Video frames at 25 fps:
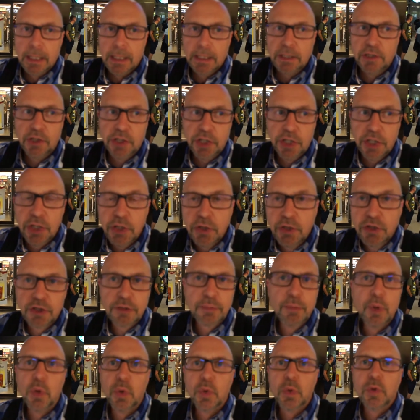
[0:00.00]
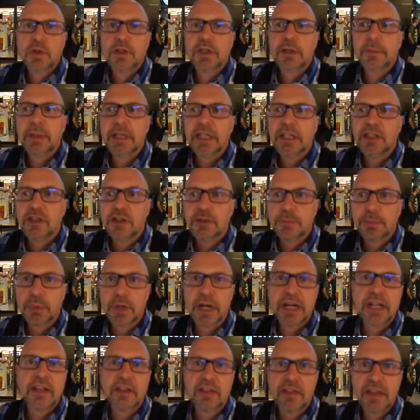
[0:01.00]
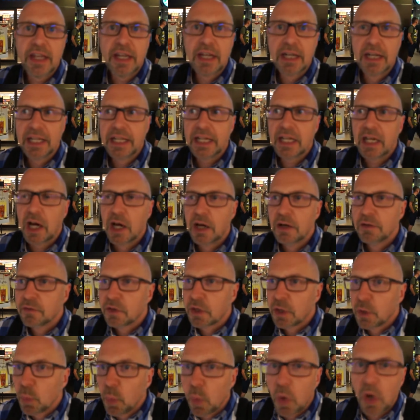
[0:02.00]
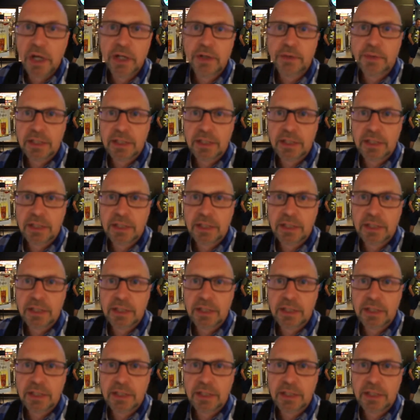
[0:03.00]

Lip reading: too small to be spread thinly over a wide